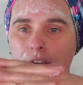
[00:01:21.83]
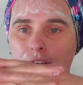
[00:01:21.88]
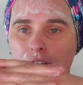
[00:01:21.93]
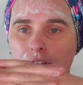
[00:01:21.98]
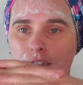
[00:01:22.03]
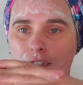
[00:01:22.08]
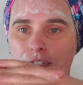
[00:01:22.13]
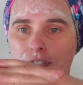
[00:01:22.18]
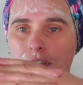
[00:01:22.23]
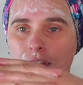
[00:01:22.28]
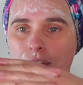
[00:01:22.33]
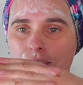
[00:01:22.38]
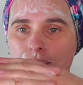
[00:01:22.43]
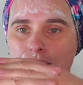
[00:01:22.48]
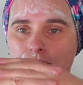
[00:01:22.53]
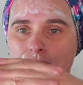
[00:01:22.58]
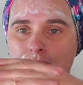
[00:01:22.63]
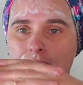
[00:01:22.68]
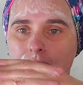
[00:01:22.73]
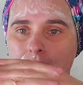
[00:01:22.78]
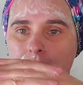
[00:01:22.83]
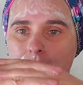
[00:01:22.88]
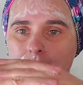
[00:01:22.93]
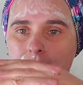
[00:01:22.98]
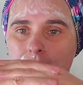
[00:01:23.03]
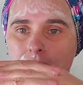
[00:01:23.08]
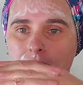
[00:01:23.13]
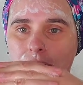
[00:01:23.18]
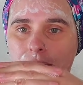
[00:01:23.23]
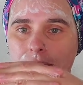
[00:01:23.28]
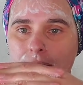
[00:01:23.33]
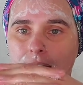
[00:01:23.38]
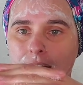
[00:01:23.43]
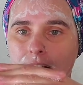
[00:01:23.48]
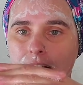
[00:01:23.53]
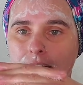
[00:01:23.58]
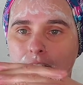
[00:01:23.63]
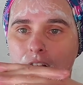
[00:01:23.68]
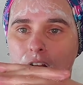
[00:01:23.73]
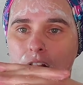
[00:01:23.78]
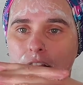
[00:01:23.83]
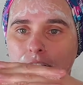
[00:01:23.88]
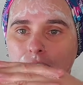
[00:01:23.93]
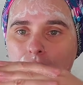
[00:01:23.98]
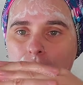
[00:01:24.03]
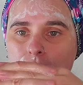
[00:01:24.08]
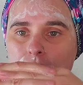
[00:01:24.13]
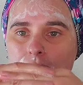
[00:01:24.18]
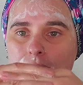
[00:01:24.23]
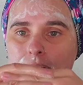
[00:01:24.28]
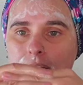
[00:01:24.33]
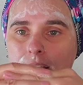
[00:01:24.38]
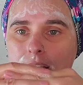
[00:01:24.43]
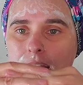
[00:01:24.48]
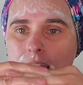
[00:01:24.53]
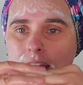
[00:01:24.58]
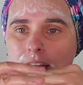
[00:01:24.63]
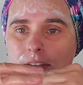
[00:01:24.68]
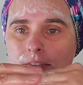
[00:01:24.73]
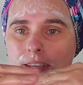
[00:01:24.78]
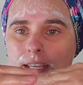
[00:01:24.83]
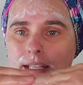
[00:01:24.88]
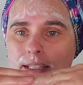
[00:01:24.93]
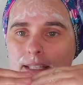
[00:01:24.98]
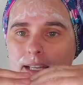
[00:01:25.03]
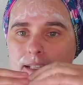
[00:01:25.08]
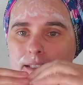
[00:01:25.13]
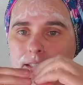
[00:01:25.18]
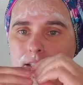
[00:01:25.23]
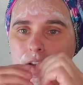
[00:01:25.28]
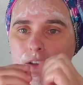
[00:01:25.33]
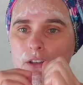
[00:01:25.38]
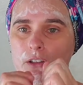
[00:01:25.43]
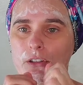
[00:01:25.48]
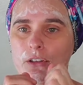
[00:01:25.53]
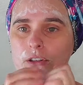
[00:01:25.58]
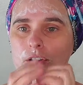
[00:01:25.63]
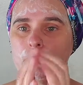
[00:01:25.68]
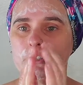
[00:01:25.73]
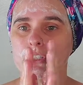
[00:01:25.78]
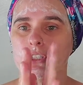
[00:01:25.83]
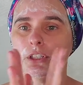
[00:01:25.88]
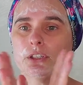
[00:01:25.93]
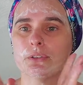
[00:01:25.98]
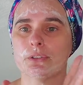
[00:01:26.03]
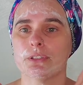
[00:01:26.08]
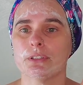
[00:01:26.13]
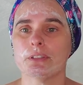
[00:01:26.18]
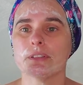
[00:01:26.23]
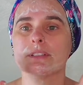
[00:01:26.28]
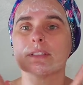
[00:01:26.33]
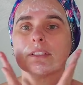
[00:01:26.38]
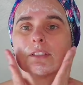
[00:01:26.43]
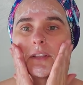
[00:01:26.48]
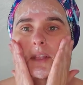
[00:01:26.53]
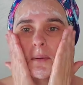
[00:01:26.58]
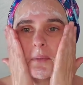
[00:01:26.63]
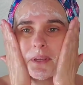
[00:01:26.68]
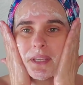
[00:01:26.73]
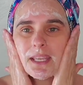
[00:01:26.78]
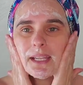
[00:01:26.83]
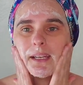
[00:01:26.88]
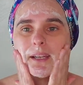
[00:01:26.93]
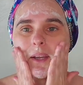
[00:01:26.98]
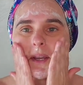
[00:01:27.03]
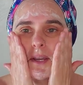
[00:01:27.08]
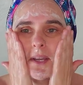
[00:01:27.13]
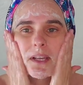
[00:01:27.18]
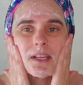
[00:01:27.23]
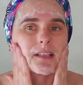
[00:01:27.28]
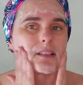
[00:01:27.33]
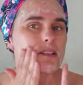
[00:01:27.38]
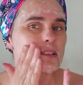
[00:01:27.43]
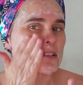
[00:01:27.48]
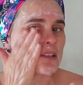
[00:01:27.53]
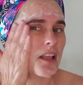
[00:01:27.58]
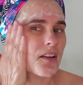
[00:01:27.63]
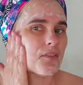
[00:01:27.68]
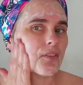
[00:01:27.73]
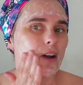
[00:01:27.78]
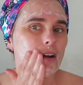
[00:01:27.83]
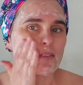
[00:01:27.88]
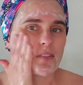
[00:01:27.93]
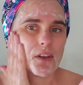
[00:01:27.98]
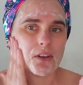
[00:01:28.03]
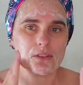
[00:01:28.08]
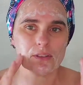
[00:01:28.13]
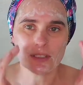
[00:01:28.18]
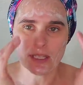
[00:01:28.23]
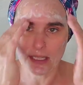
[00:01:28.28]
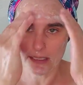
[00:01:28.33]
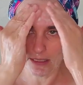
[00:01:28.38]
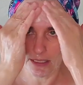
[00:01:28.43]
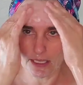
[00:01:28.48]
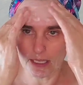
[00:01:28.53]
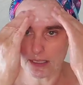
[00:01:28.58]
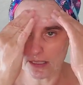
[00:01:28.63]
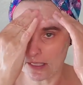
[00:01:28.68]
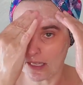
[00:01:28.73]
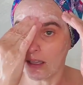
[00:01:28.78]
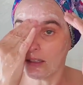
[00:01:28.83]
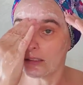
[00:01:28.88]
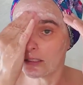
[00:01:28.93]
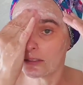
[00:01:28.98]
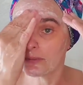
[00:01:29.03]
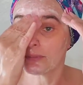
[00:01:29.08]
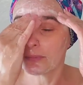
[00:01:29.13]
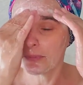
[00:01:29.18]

your cells are together here and that glycolic goes in and kind of eats that cellular glue so that we can slough off those dead skin cells.